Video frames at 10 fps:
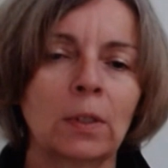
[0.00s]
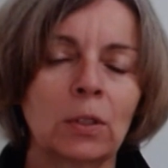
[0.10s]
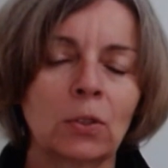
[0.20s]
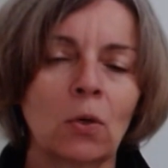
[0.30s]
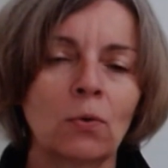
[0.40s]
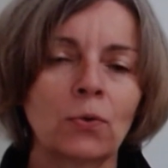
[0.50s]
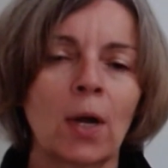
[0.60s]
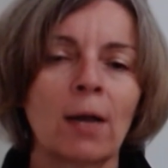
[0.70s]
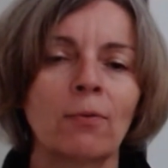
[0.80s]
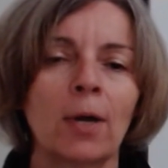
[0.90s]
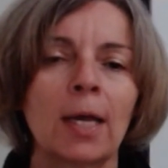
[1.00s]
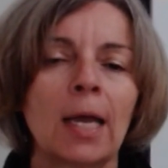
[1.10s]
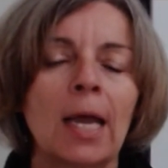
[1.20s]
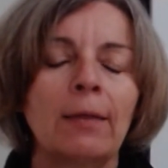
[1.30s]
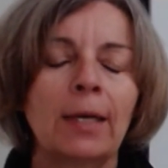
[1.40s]
stone driveway,
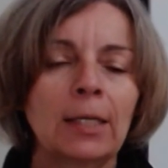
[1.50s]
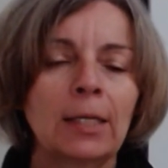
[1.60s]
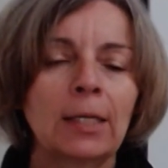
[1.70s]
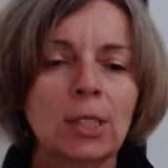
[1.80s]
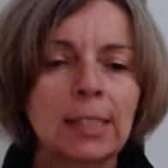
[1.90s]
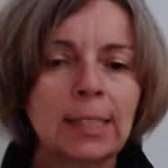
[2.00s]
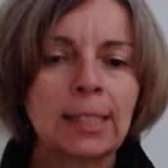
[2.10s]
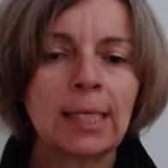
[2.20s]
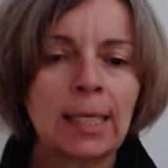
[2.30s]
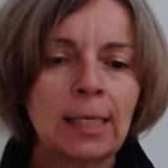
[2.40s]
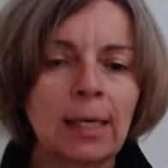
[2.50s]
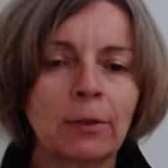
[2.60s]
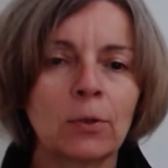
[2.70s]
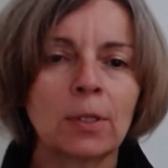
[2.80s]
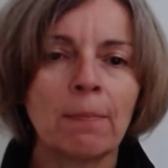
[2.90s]
they can just see that
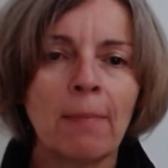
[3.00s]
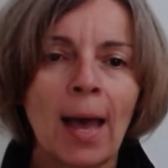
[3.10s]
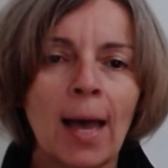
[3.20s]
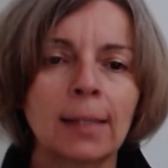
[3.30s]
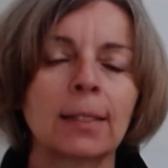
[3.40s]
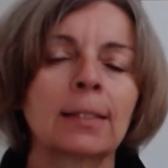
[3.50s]
there's a mat,